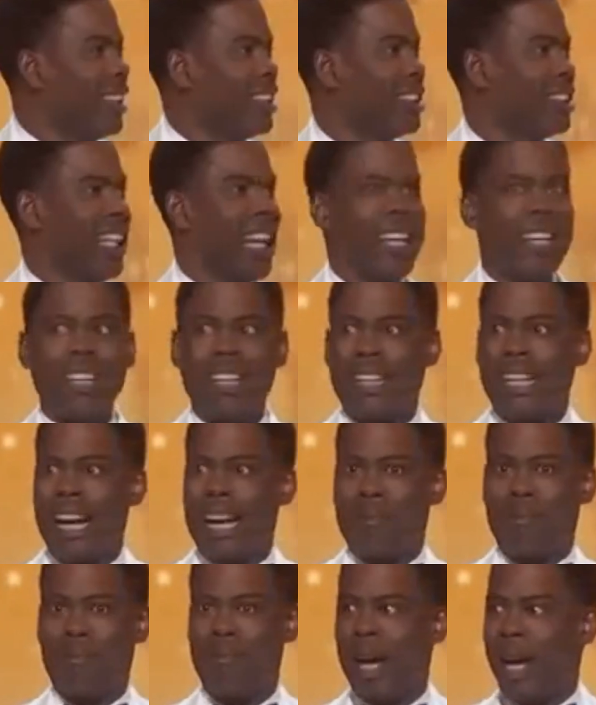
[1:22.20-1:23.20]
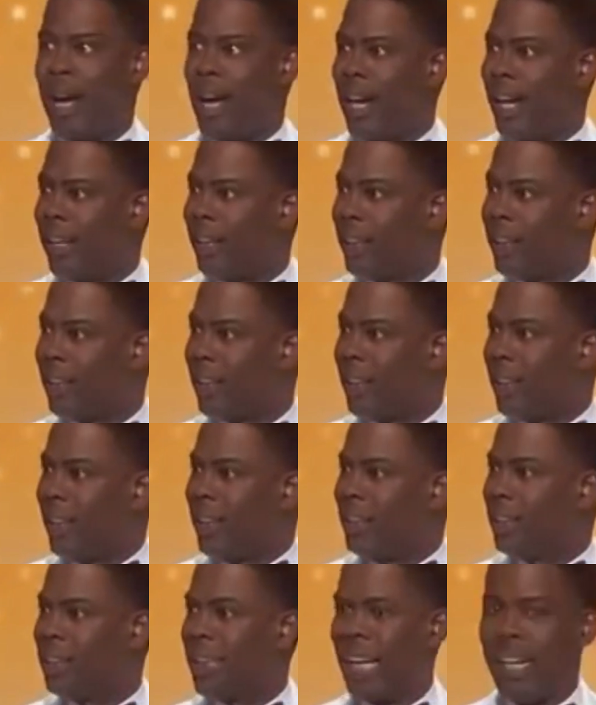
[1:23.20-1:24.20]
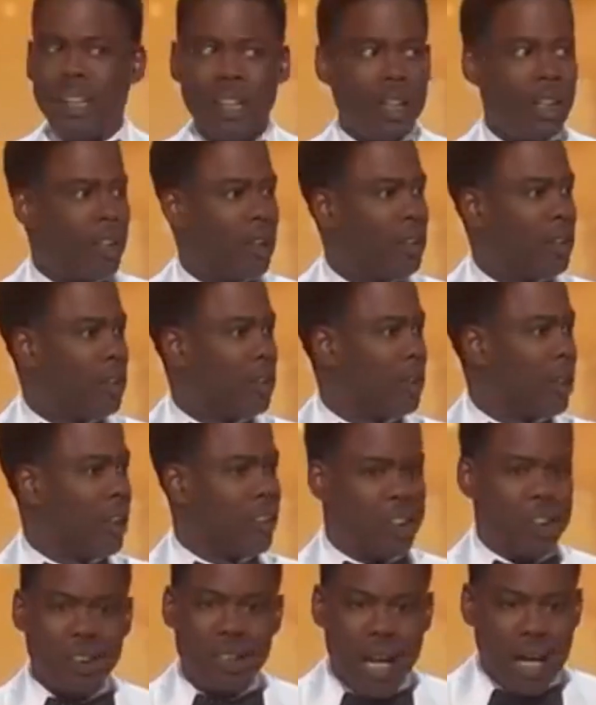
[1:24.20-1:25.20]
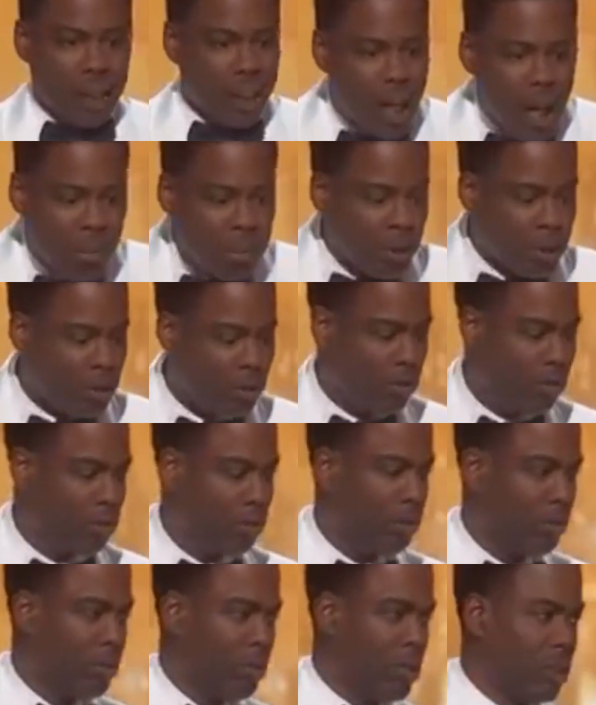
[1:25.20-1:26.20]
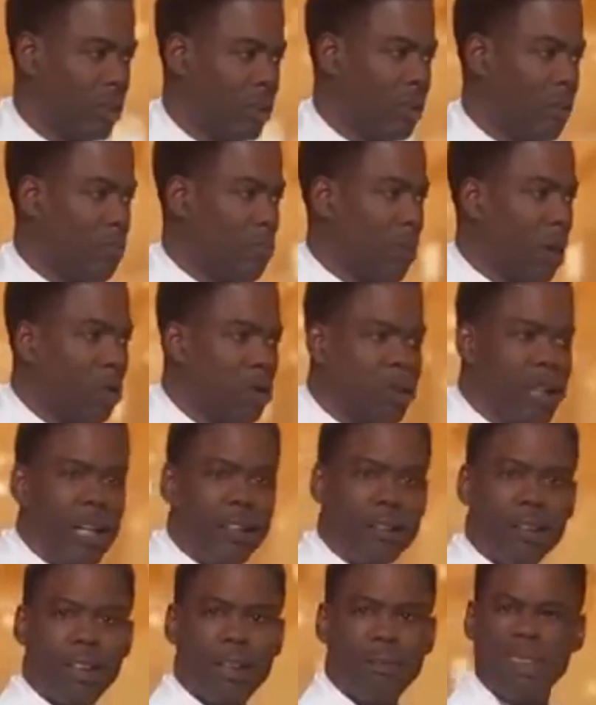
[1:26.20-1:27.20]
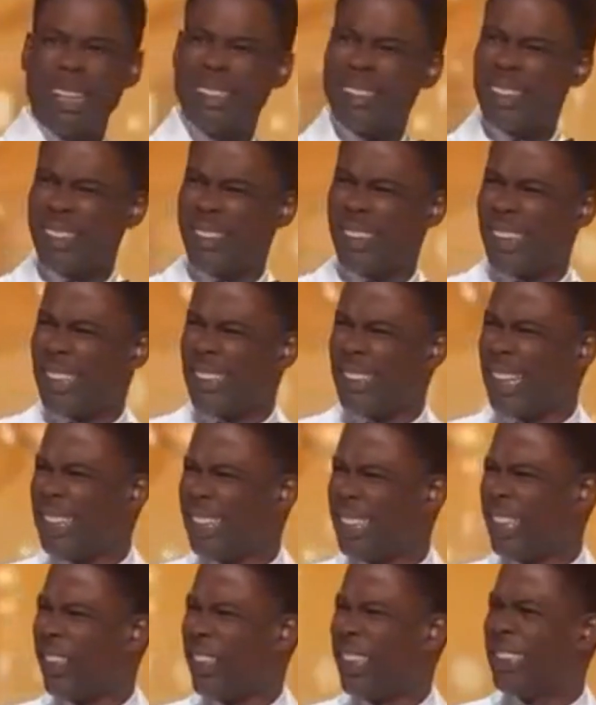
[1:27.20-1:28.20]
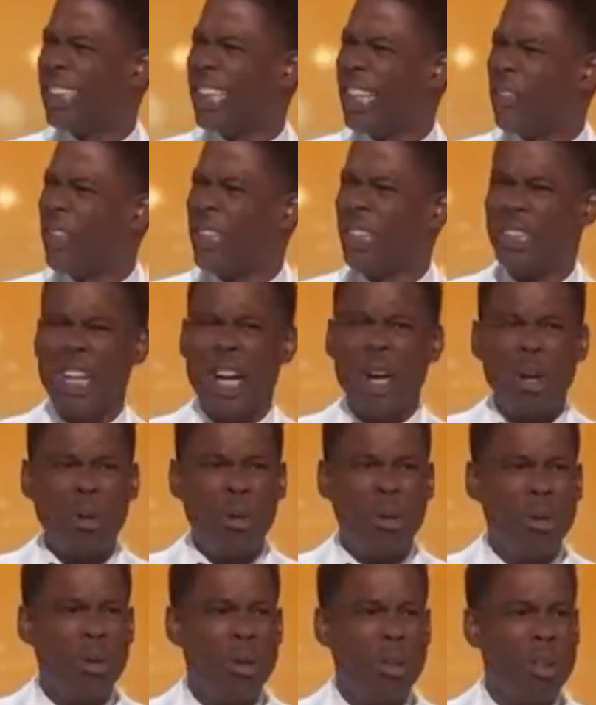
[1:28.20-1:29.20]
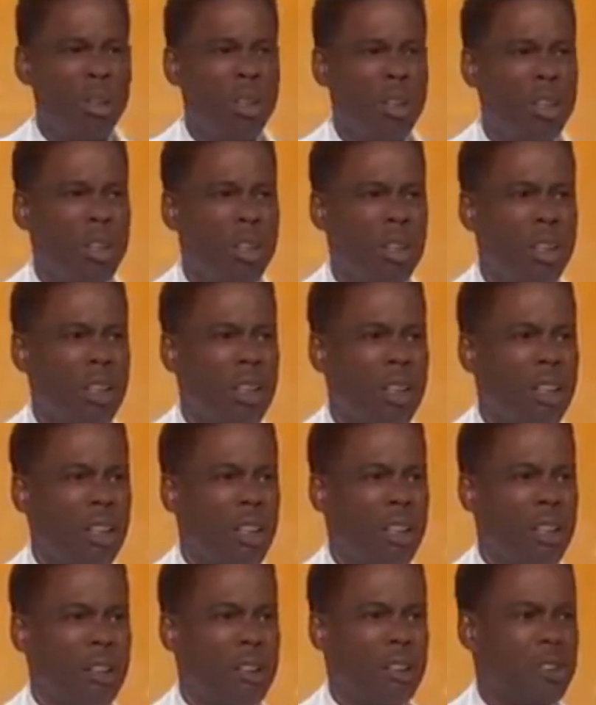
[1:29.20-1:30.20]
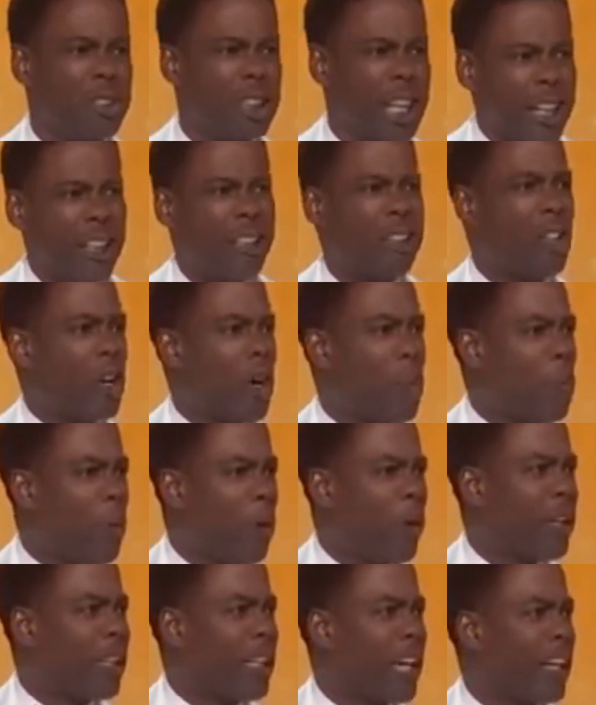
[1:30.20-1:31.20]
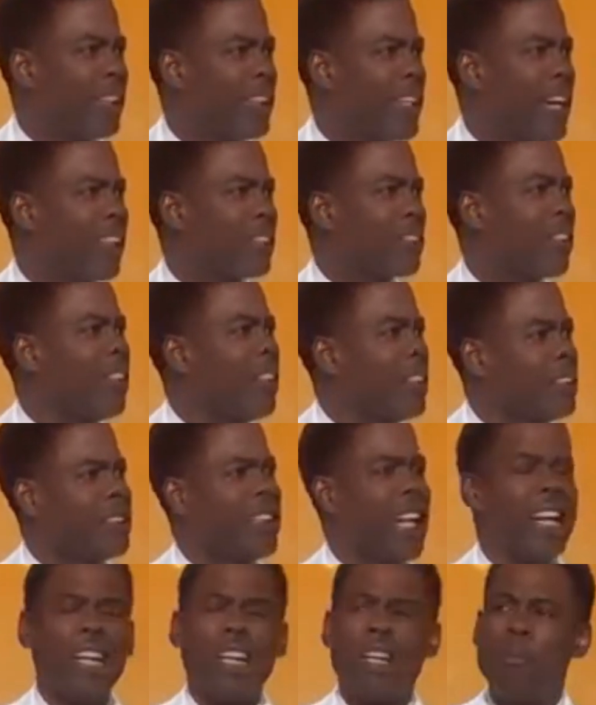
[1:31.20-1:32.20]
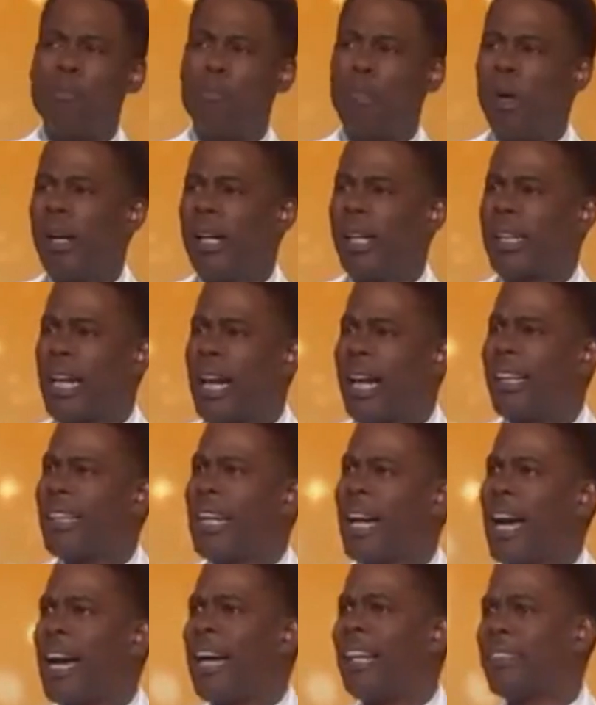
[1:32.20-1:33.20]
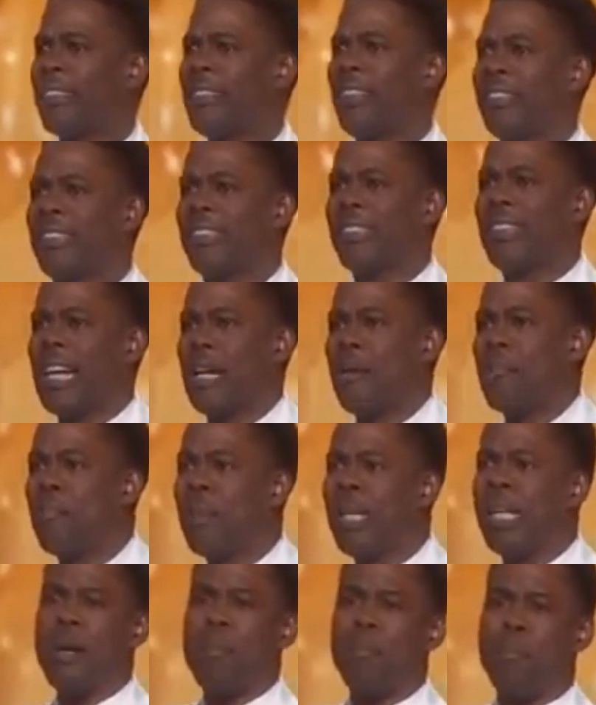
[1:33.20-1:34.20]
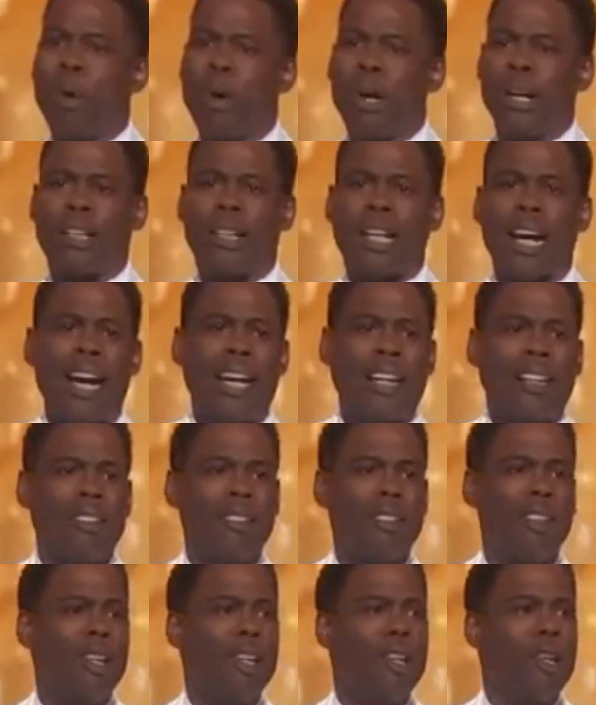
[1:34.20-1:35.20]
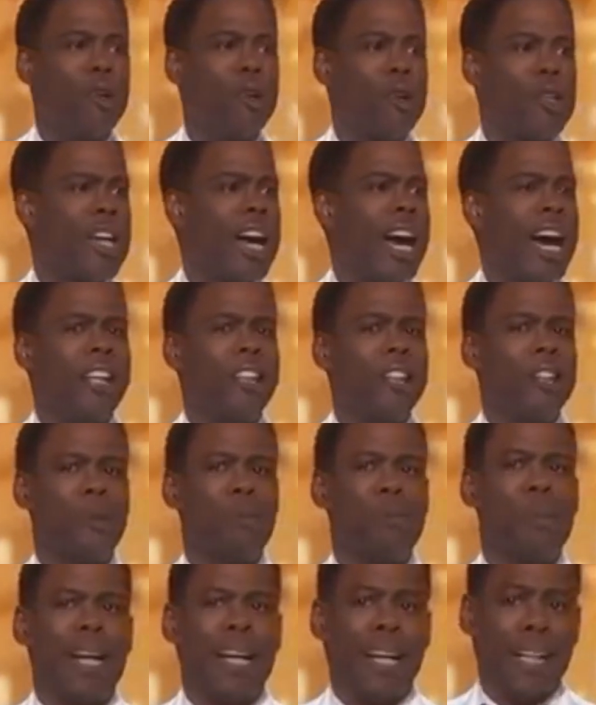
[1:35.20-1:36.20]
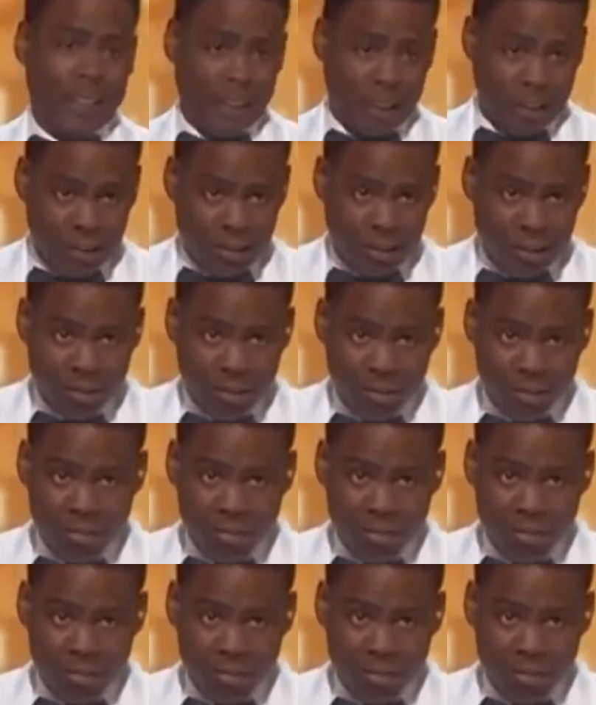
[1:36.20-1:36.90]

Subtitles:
Jada got mad. Jada says she's not coming, protesting. I'm like, is she on a TV show? Jada's gonna boycott the Oscars. Jada boycotting the Oscars is like me boycotting Rihanna's panties.